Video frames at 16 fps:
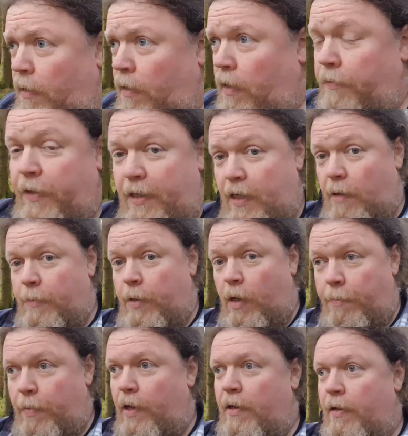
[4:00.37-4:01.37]
Lift the camera
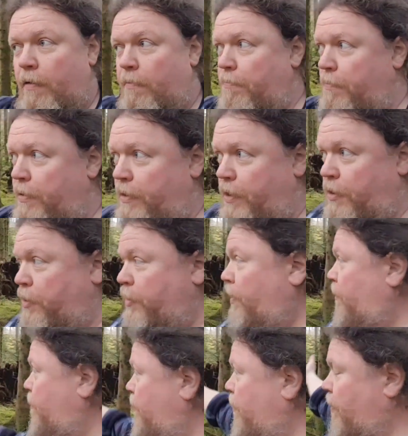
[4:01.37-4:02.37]
up, position
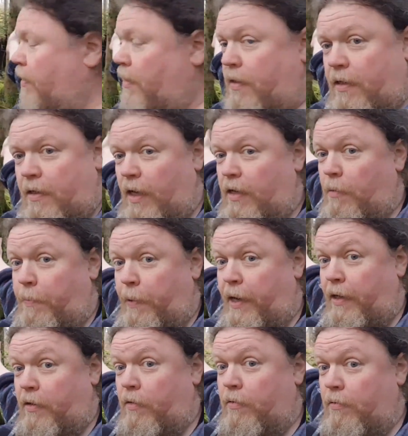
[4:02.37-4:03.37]
it, get your
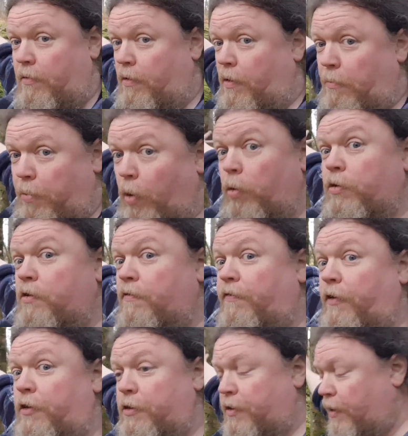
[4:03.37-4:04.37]
background composed
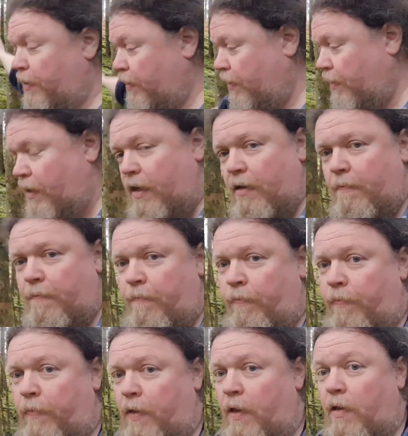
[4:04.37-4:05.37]
first,
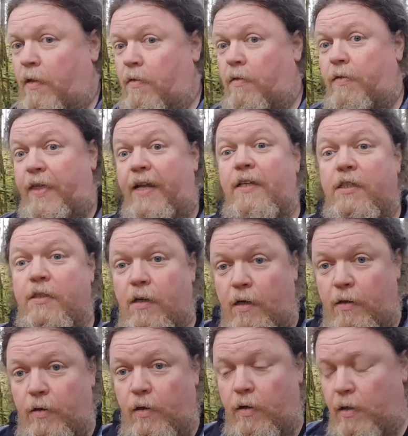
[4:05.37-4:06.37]
then
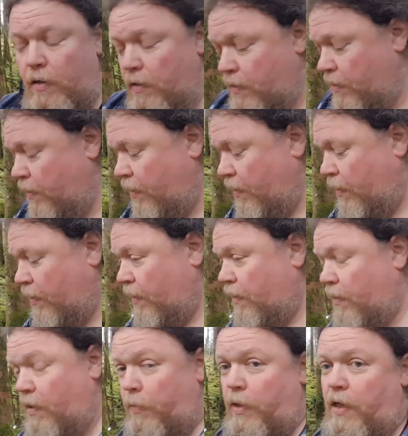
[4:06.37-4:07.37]
start talking.
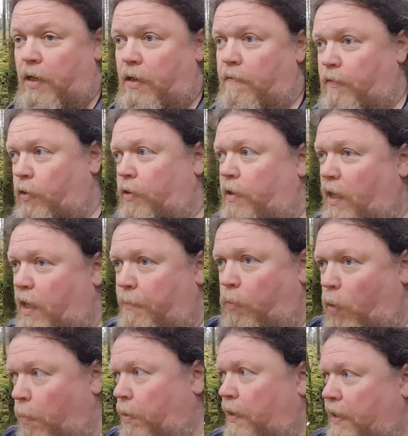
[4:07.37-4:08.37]
That way you've not got that
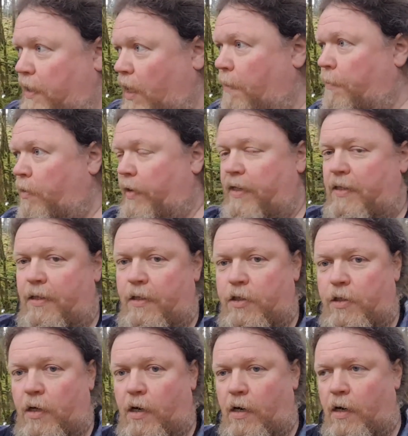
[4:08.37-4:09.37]
wobbly camera right at the
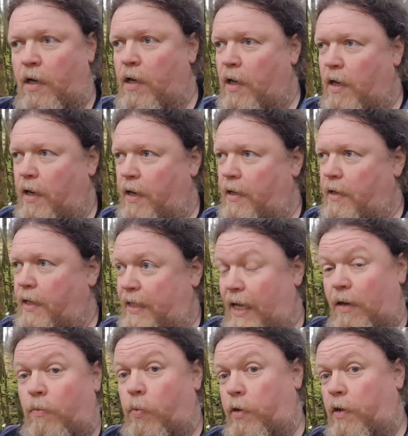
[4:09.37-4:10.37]
start, and
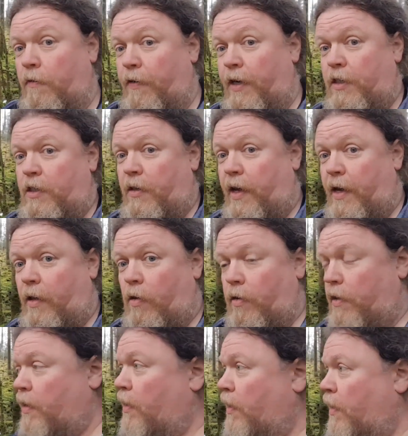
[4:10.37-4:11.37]
again, when you finish the
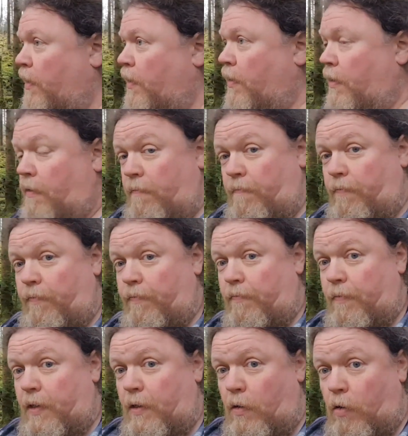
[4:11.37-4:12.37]
dialogue,
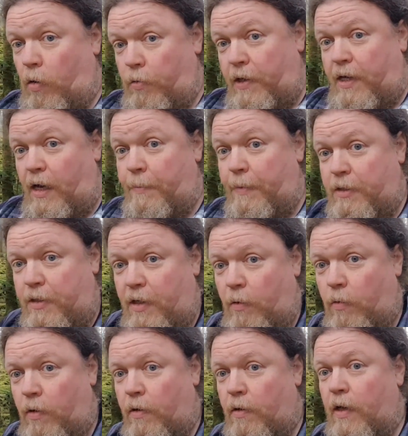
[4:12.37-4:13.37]
hold the camera
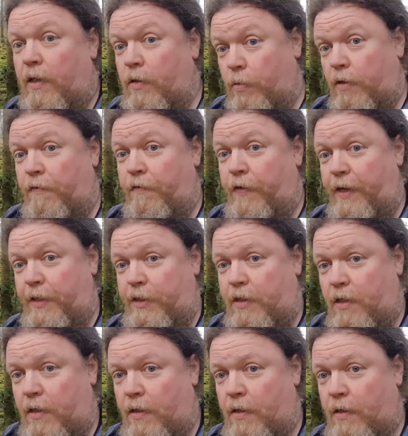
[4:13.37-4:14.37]
still until you've
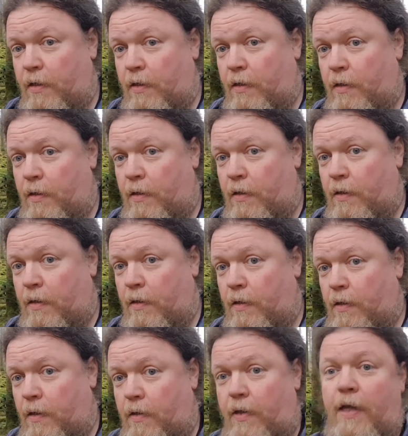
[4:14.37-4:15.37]
finished.
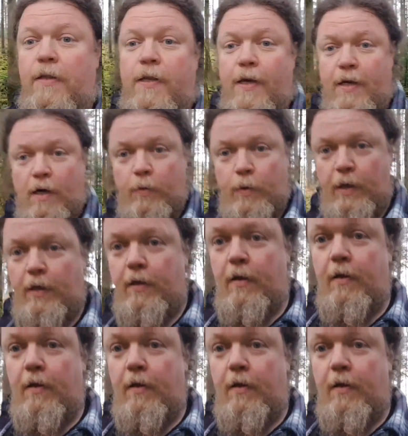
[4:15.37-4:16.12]
Then take it away.